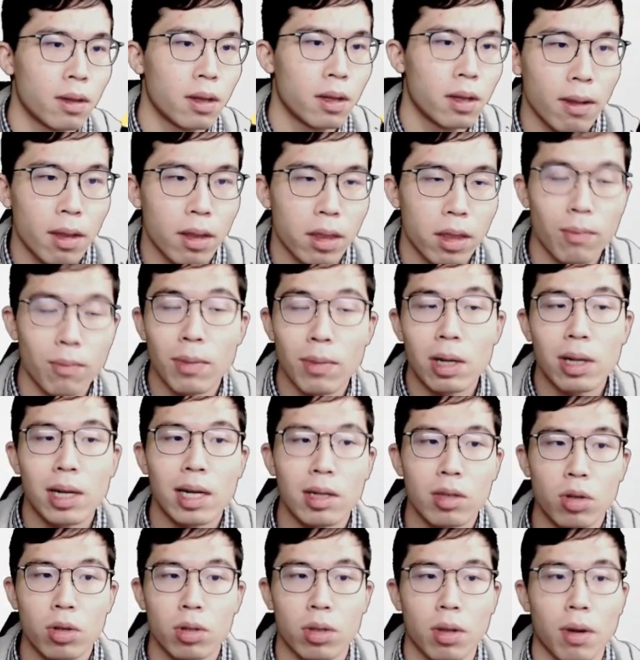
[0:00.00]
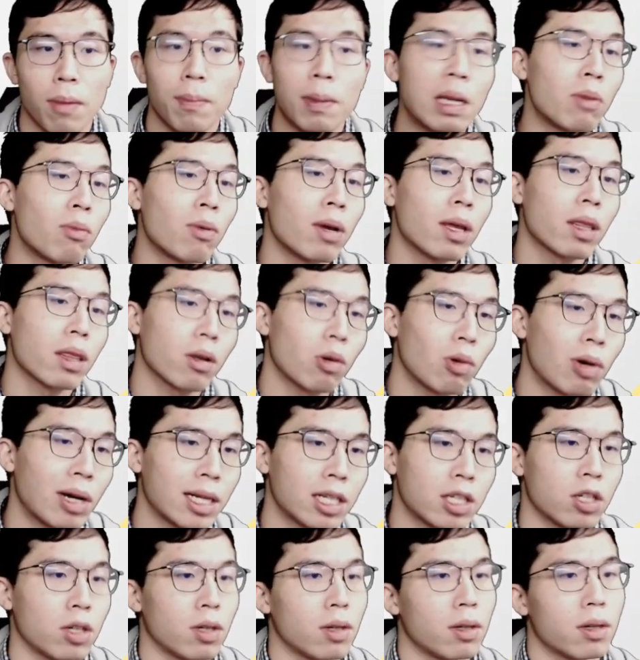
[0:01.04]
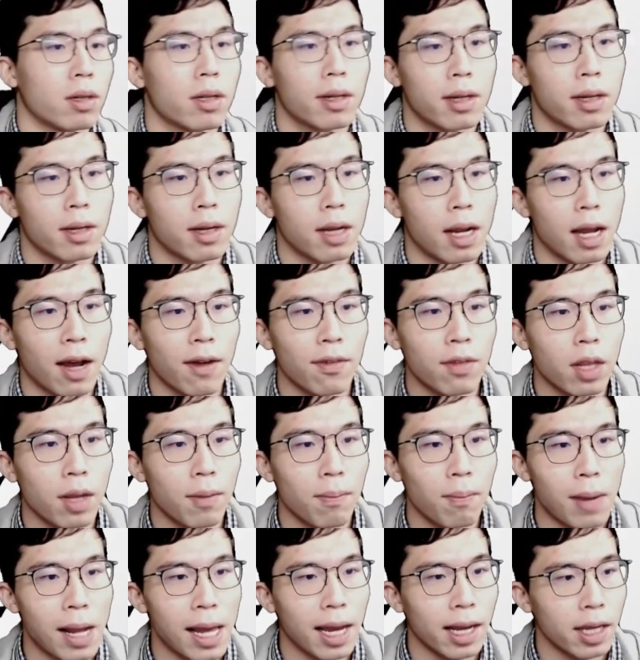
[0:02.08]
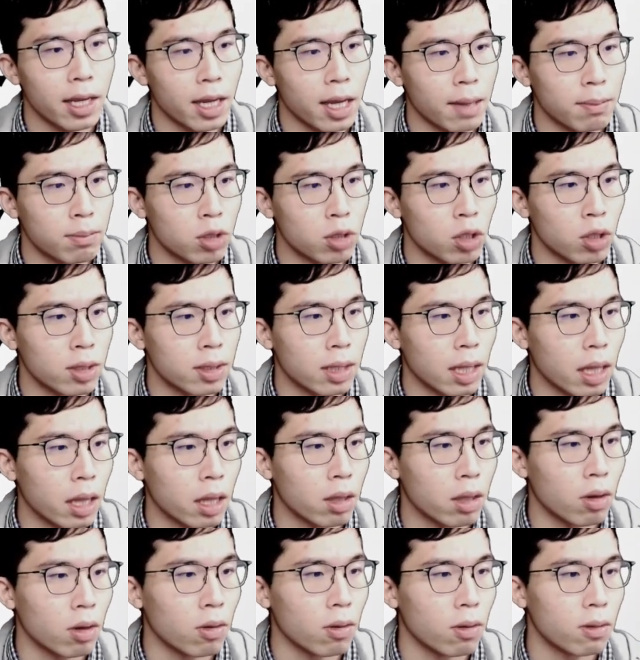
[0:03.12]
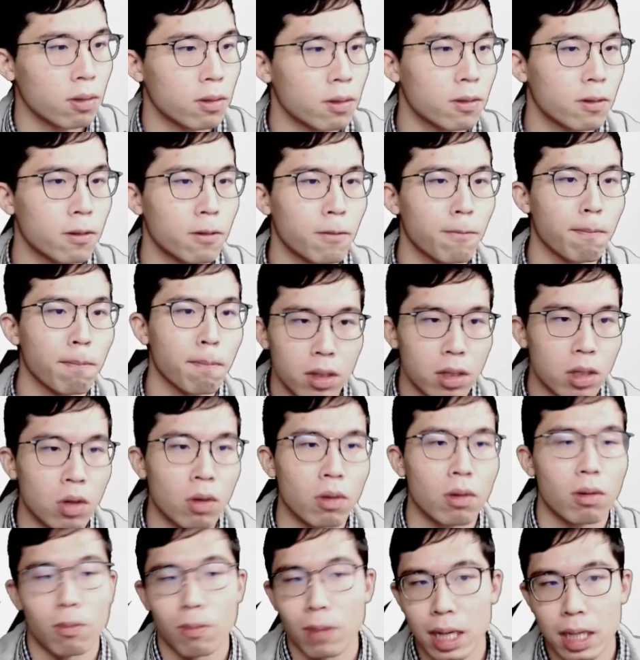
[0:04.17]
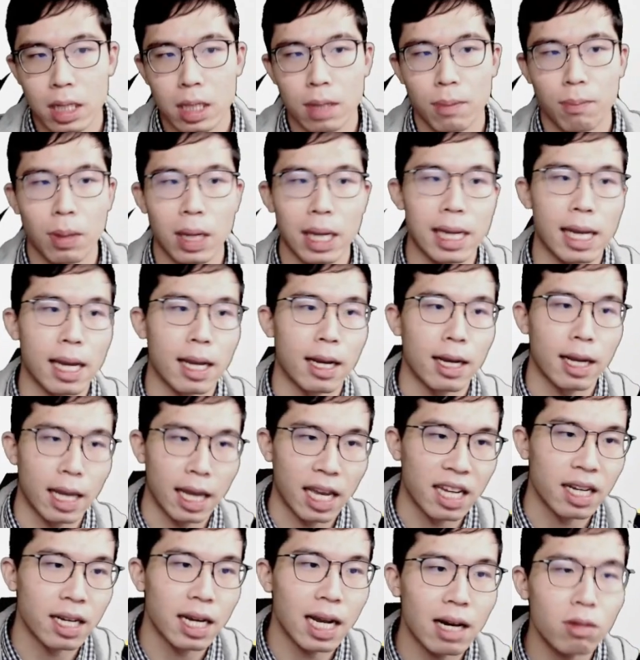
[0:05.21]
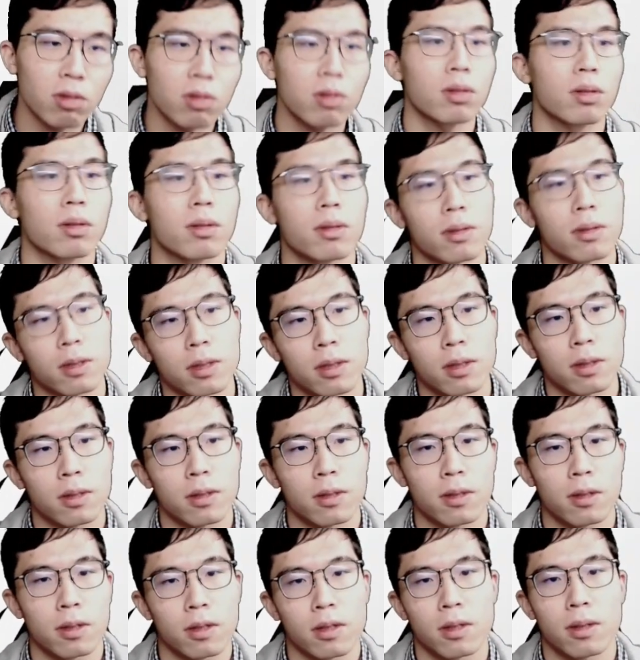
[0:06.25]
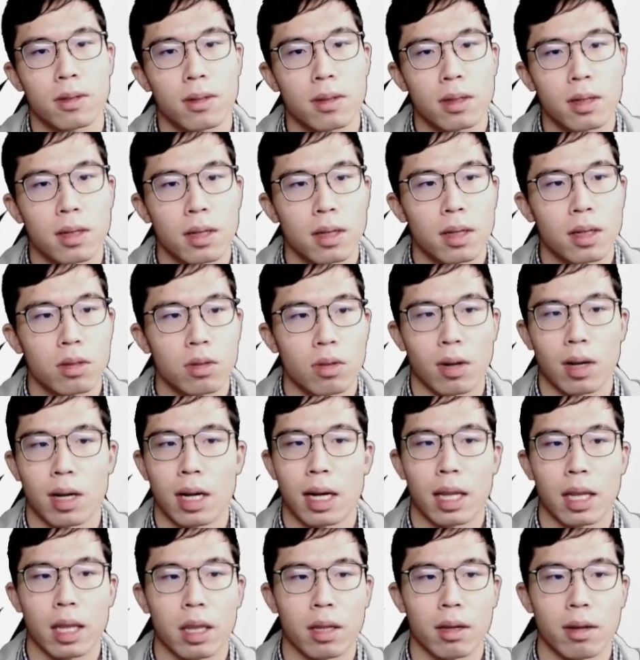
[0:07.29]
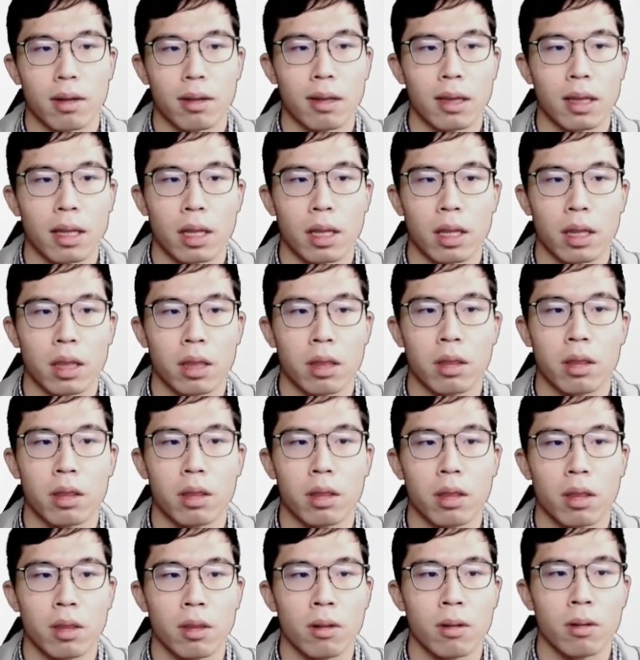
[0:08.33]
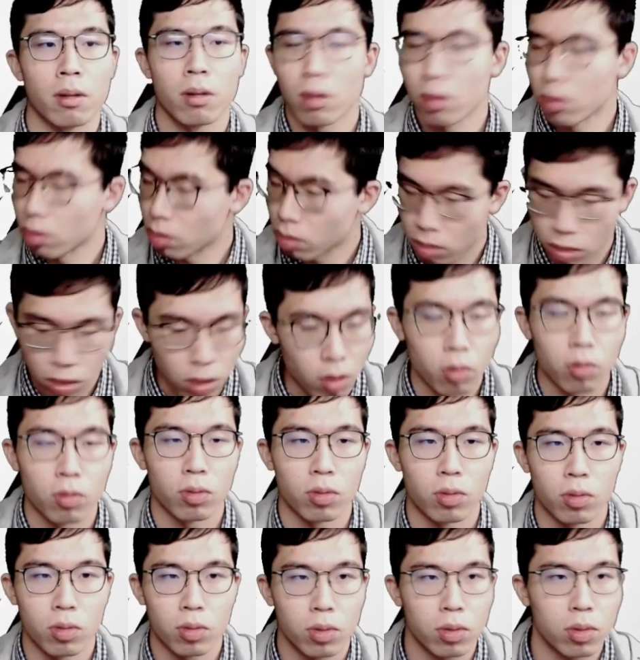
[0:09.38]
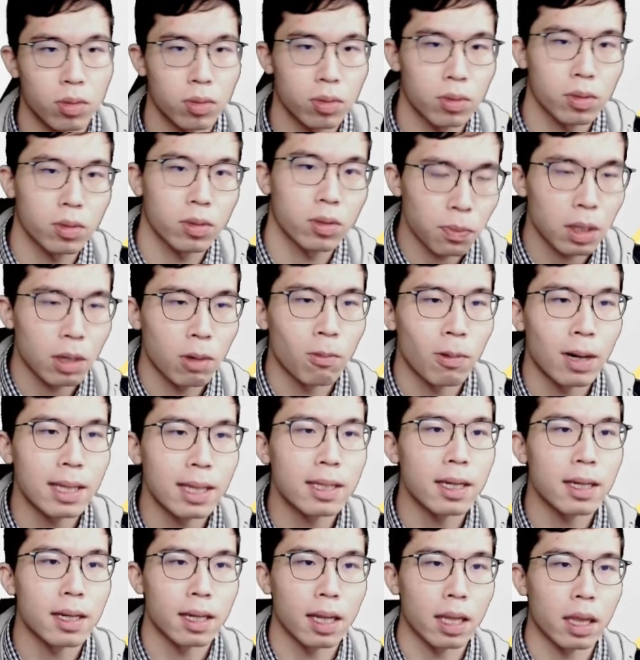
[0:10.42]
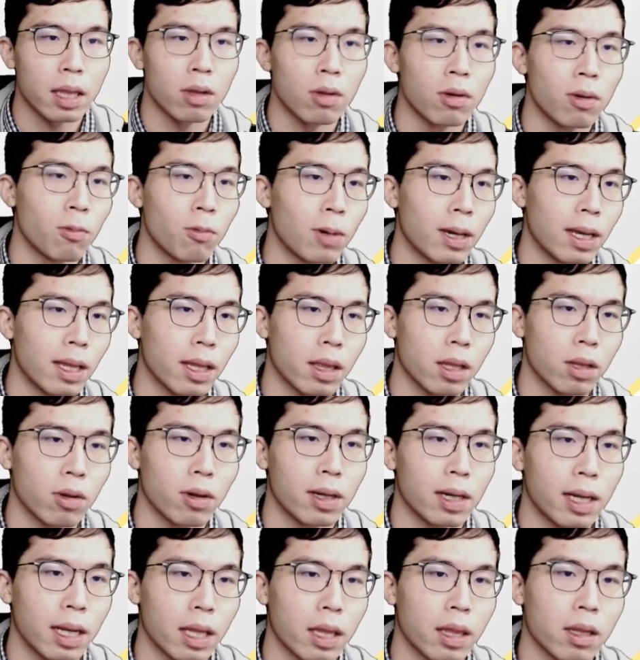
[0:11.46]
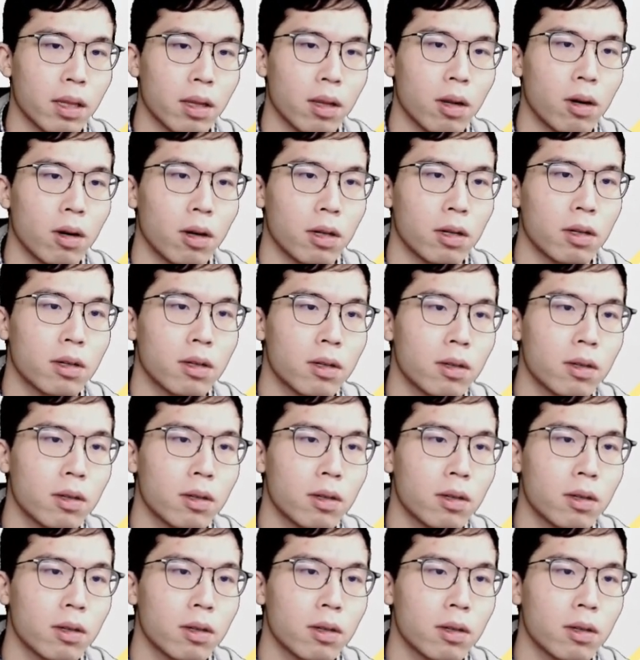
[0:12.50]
Similar to the previous question, after black captured this stone, could white play at A now? The answer is no. White needs to wait the next turn.